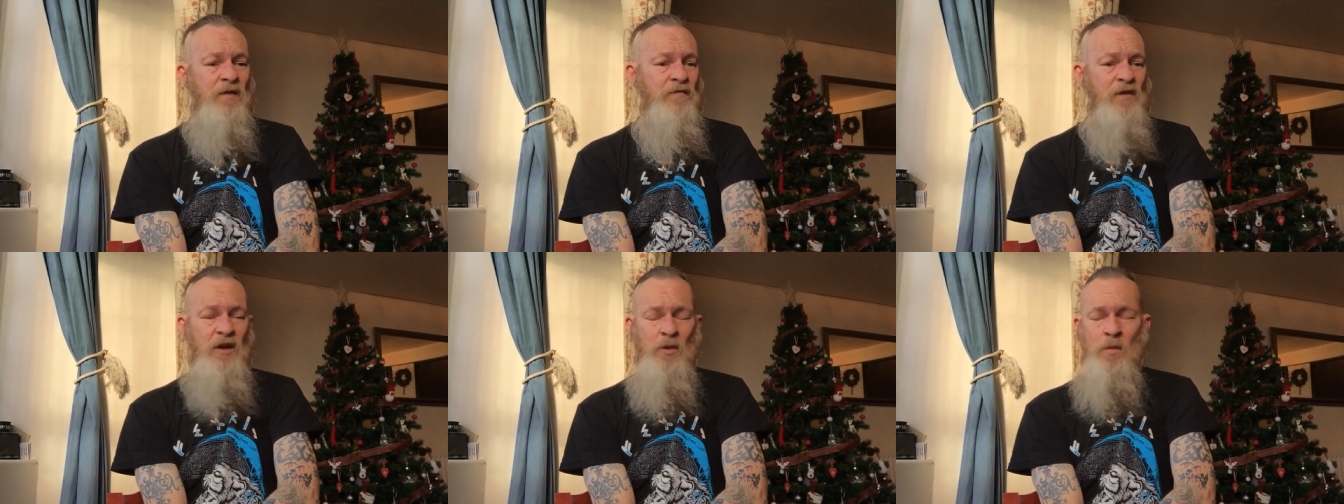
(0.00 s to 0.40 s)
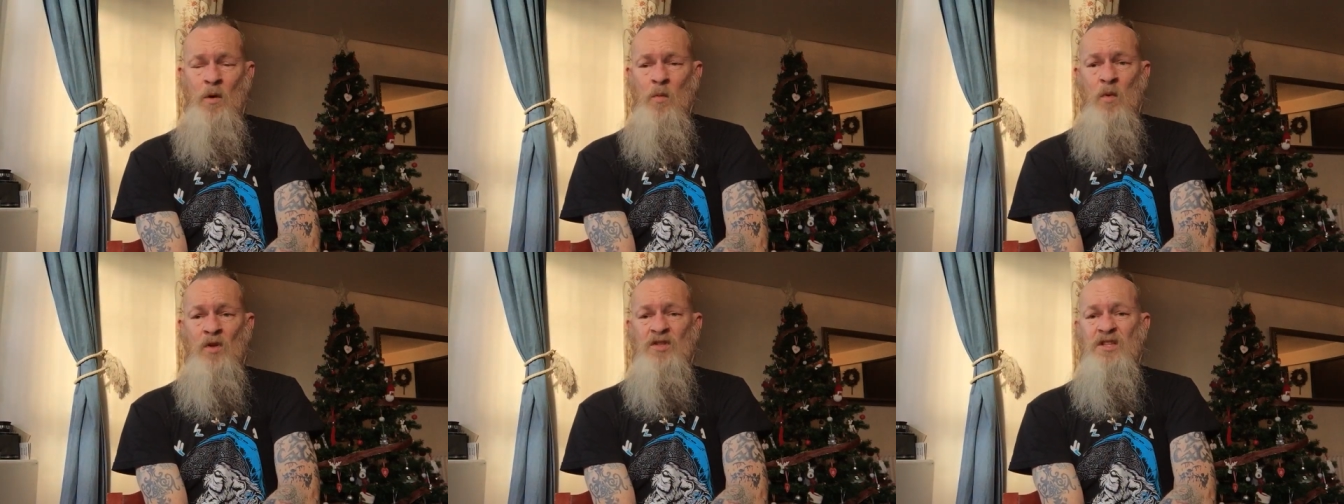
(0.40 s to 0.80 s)
If
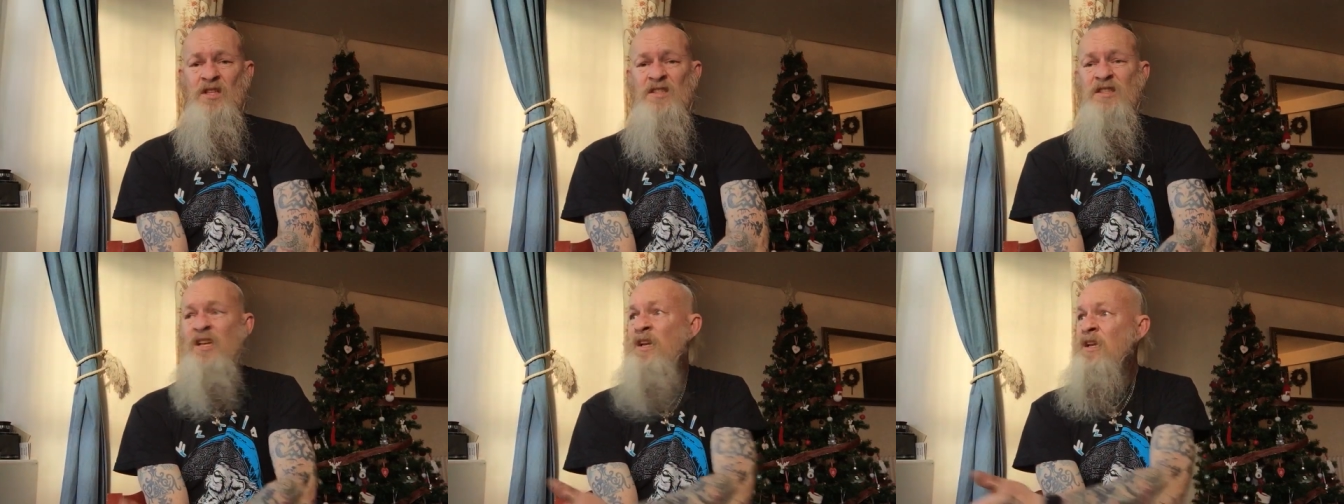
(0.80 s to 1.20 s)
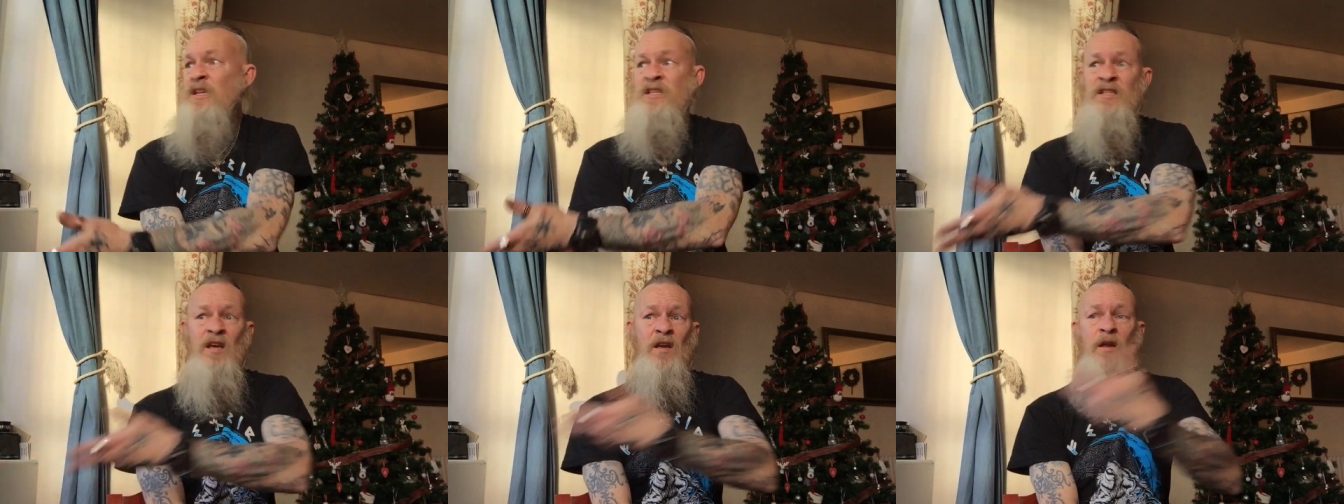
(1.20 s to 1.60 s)
anyone wants to
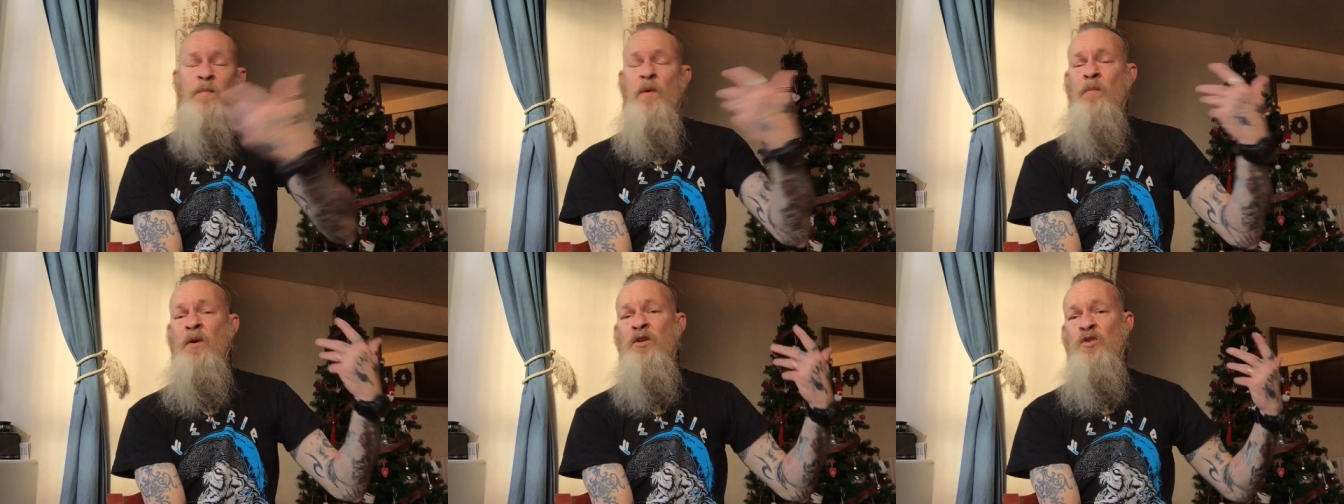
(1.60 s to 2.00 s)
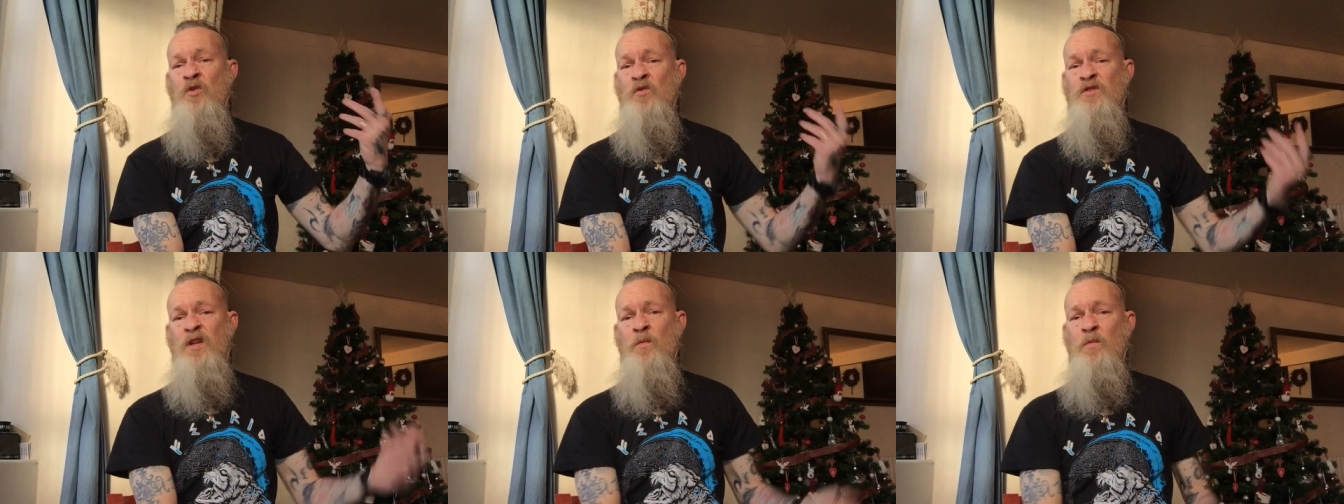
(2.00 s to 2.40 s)
suddenly turn up on my
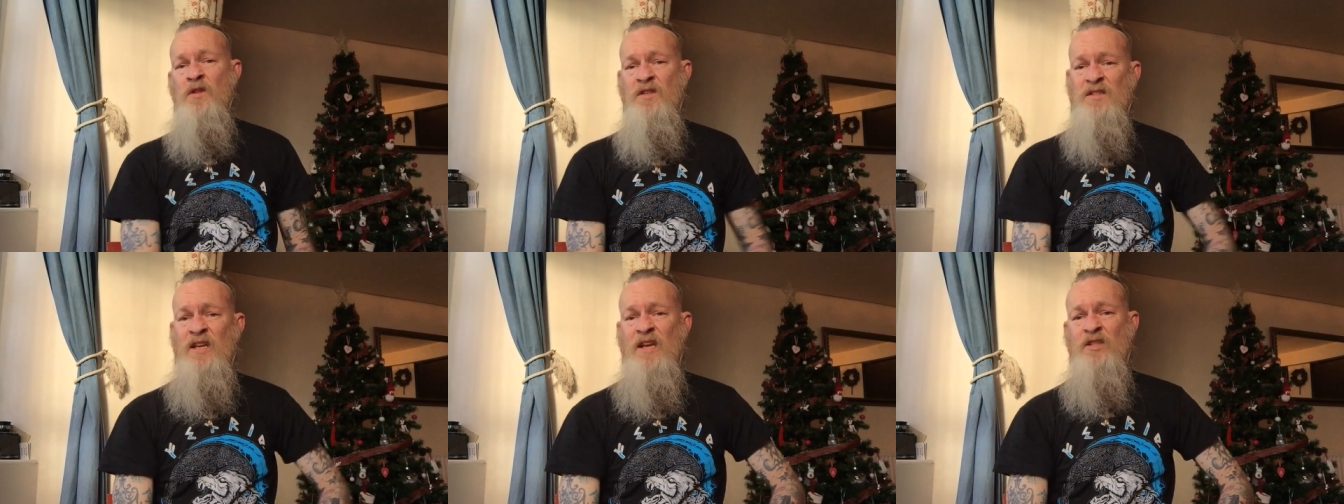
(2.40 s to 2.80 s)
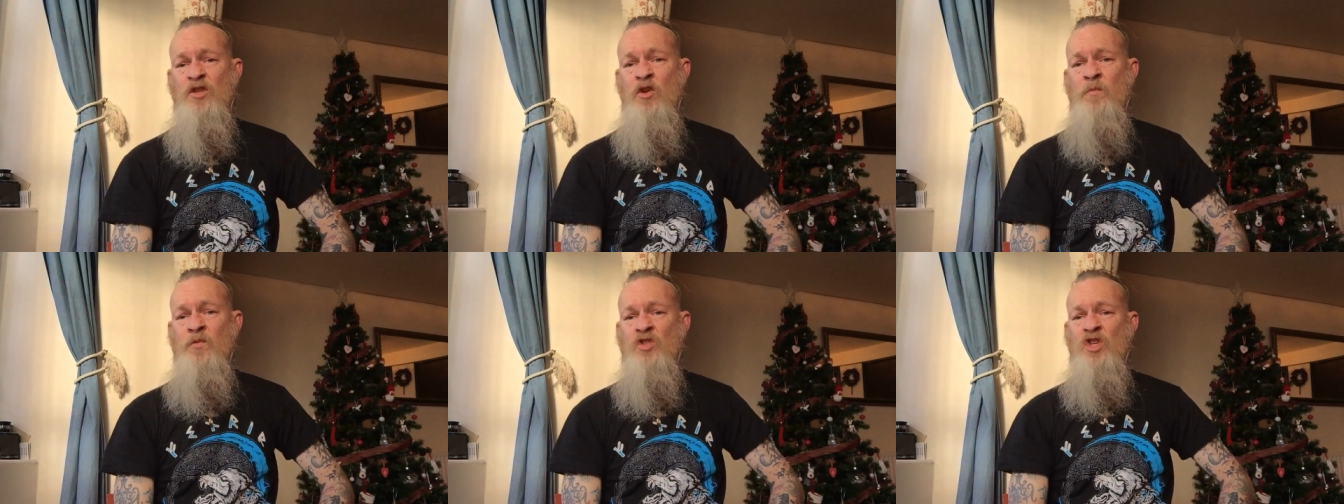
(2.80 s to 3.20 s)
doorstep with a
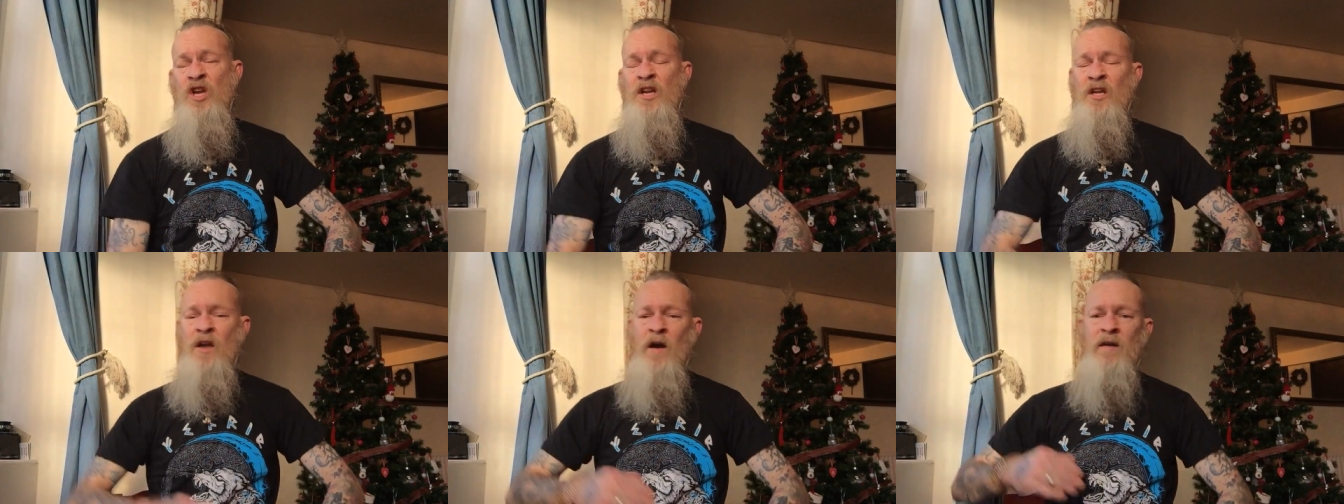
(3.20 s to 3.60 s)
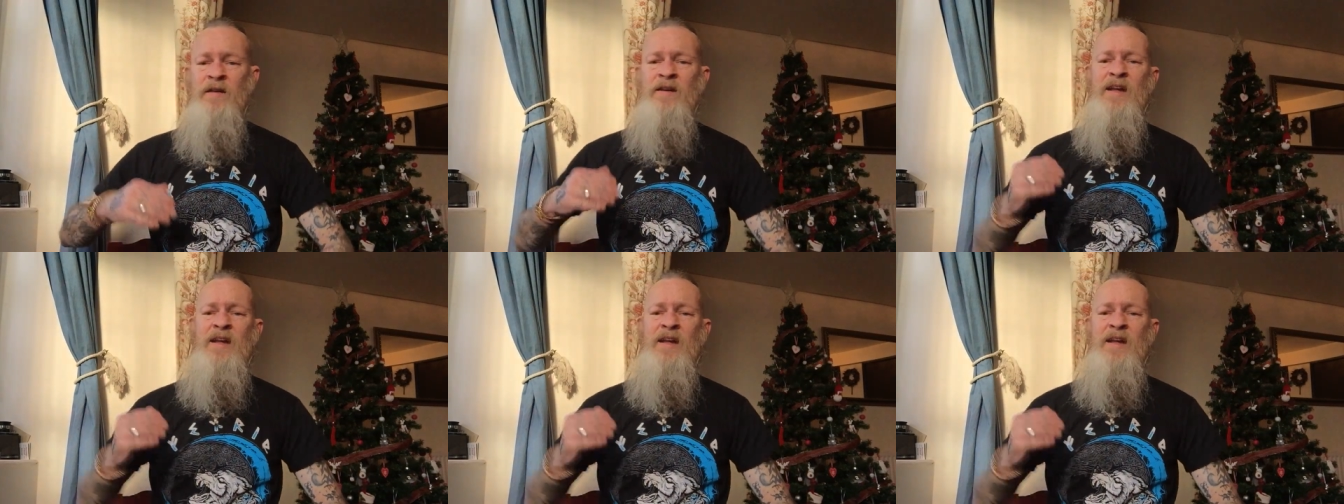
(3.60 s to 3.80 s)
tattoo machine and go,